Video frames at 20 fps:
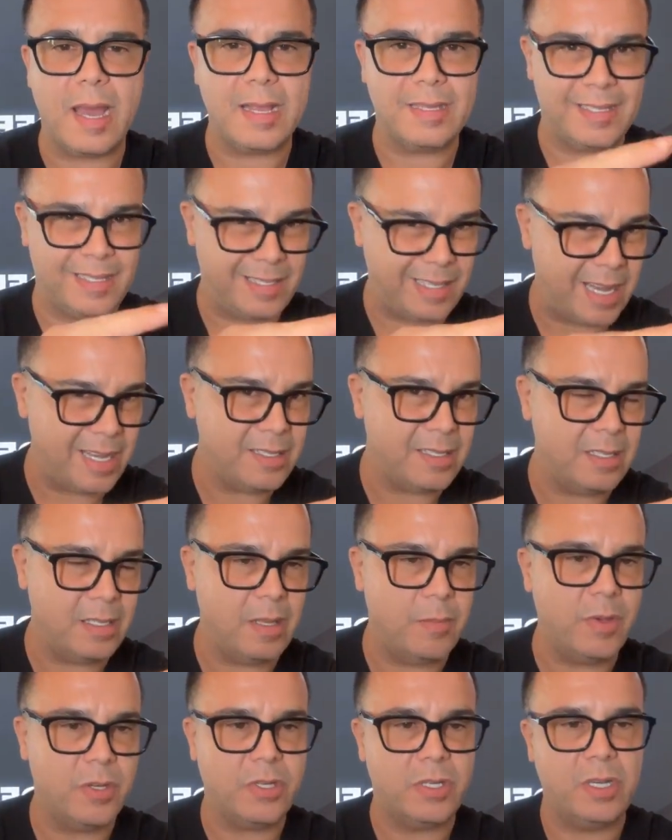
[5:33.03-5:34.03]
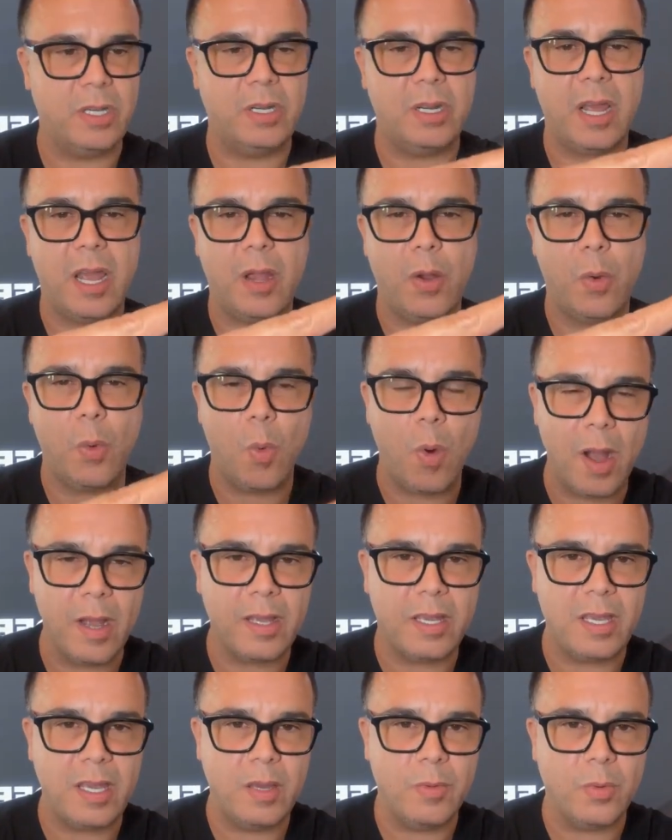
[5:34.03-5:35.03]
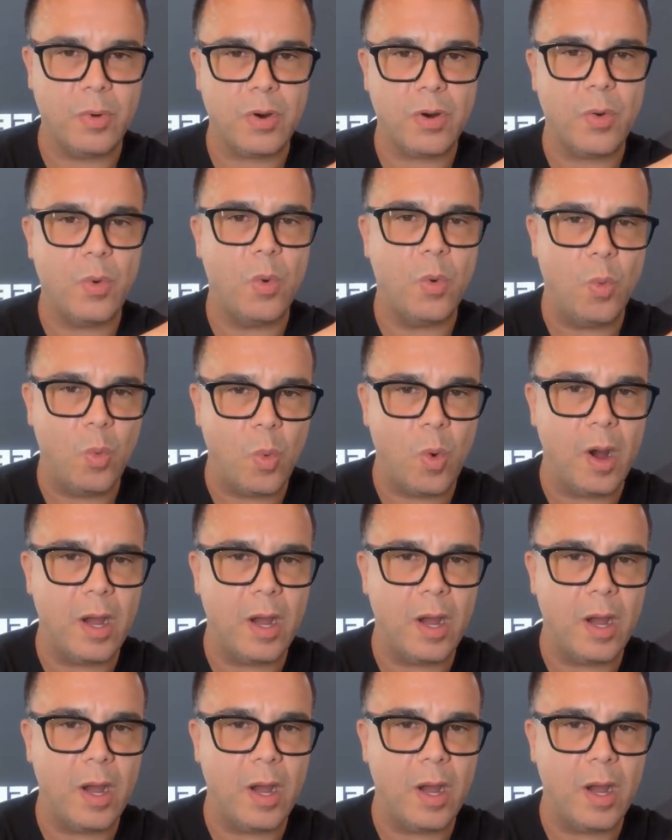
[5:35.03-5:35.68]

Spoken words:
that stays in the machine and 1 keyboard,